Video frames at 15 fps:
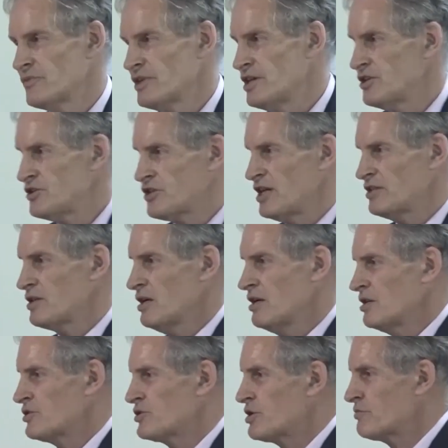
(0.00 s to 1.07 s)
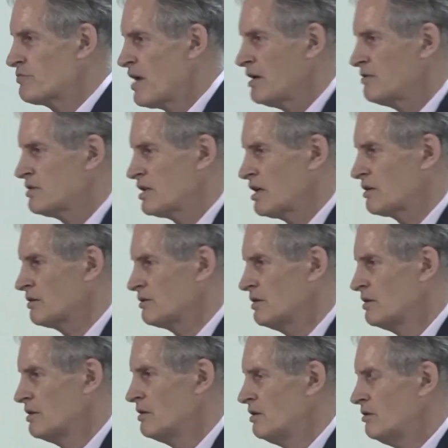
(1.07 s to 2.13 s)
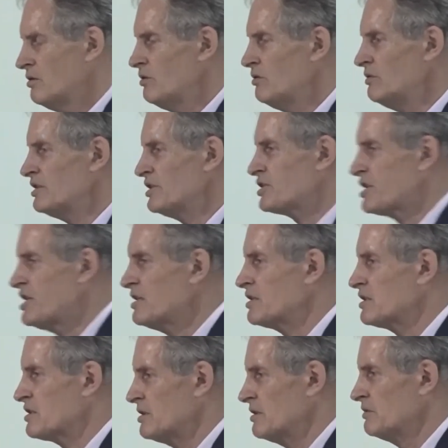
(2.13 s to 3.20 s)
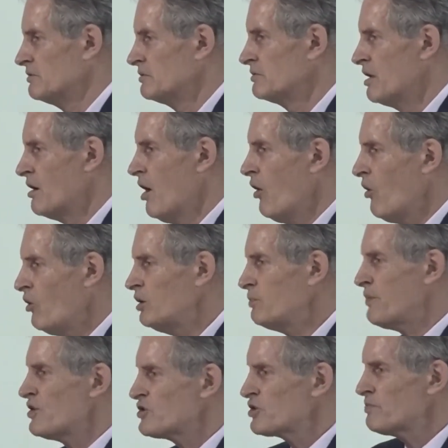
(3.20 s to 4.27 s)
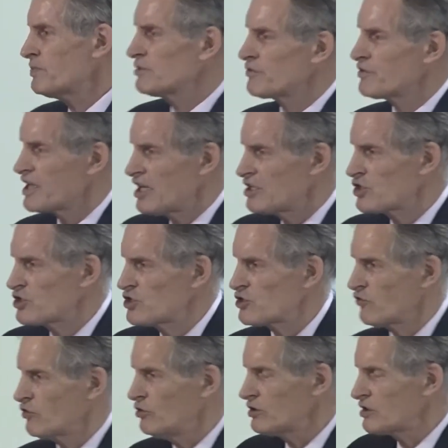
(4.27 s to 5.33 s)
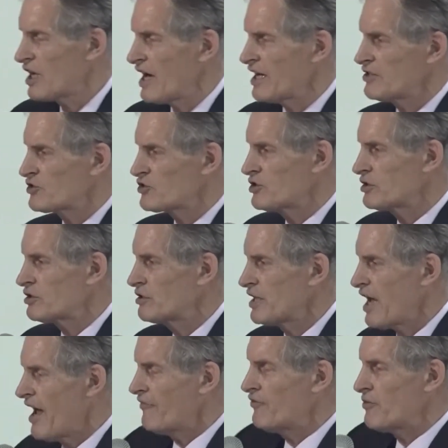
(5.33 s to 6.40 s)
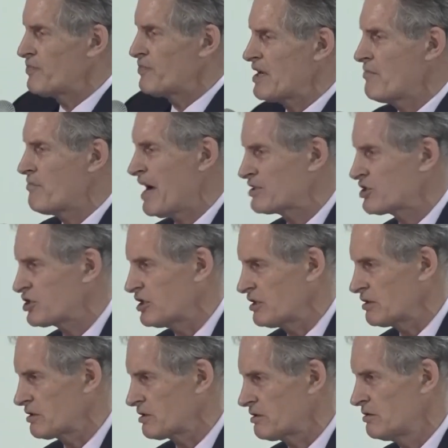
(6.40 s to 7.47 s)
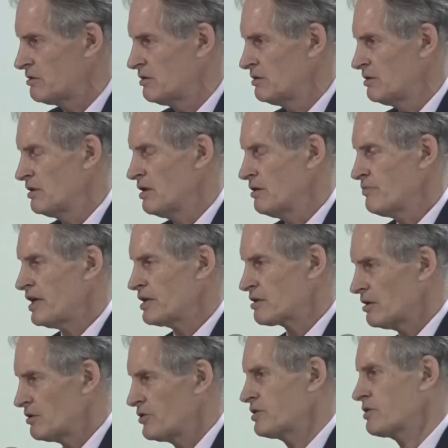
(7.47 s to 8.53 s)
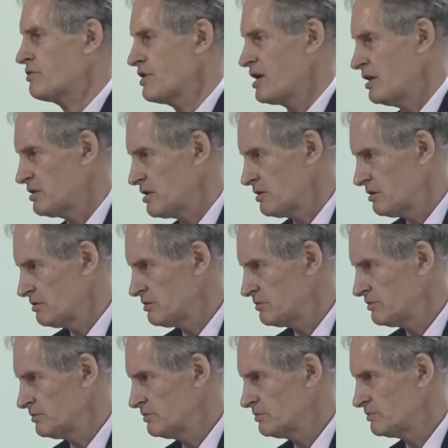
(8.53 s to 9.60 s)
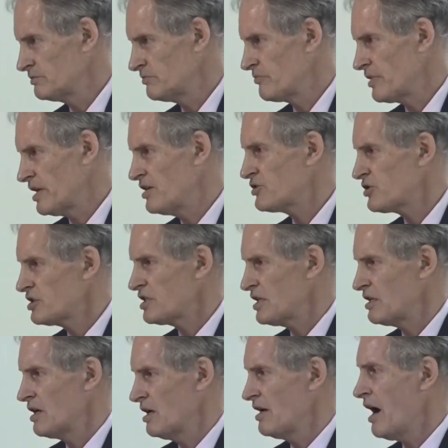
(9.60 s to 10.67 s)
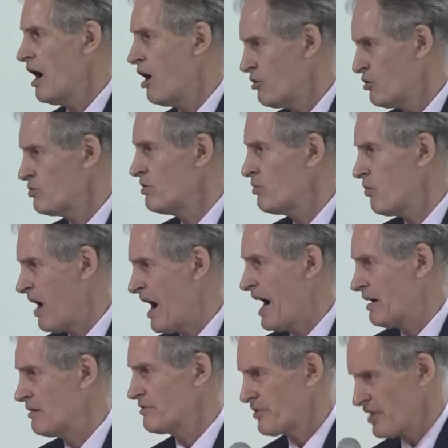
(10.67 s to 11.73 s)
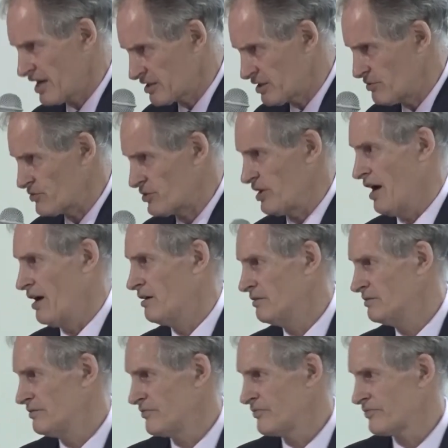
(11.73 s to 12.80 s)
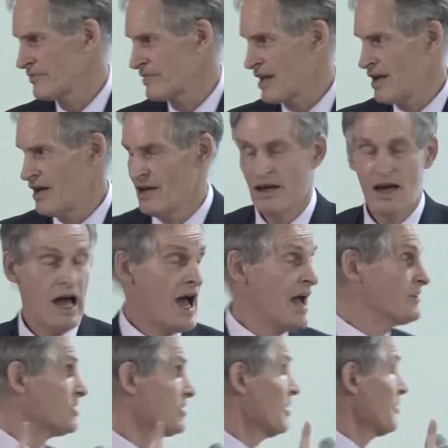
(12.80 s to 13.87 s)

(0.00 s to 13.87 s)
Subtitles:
He said surrounding all eternity. All possible creations of all kinds that could ever imagined by God the Creator. Isn't it? Oh, wow. Thank you, sir. And